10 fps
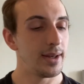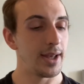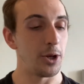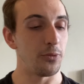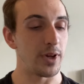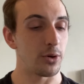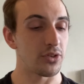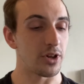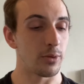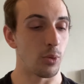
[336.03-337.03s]

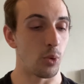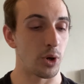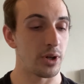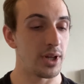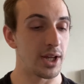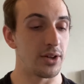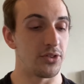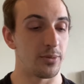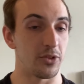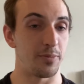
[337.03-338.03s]
Innovators are rewarded and
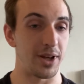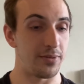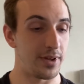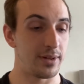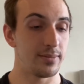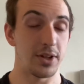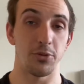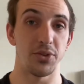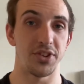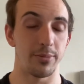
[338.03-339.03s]
consumers benefit. That's
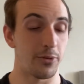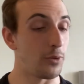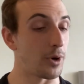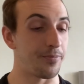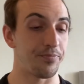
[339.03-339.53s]
reason number 4.